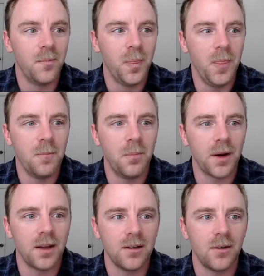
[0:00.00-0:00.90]
But
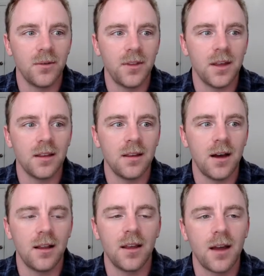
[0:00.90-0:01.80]
I don't think,
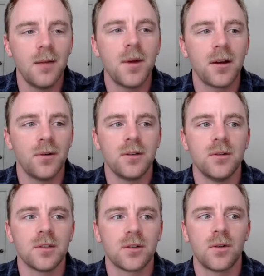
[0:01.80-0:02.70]
I'm not going to
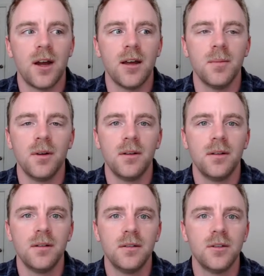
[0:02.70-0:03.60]
ascribe
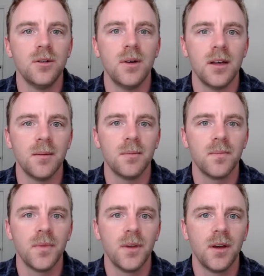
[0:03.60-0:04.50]
to him
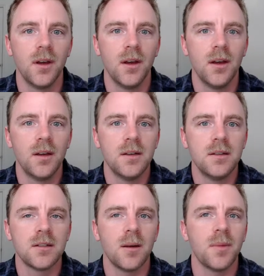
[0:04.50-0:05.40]

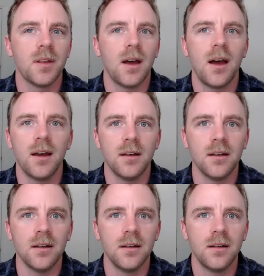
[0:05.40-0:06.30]
something that
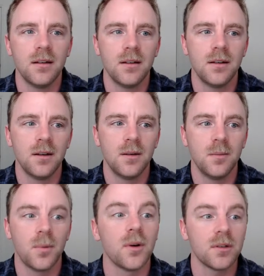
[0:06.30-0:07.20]
I
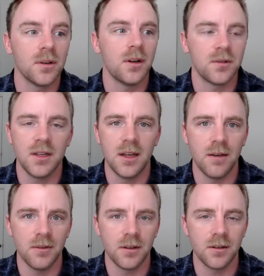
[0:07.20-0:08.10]
personally don't see any
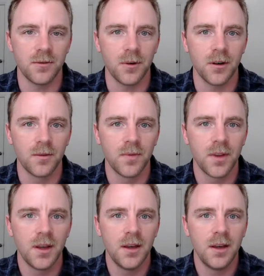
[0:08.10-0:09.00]
evidence for.
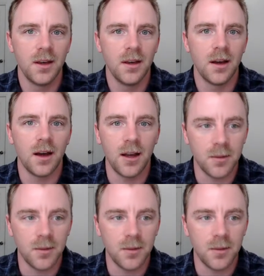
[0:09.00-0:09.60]
I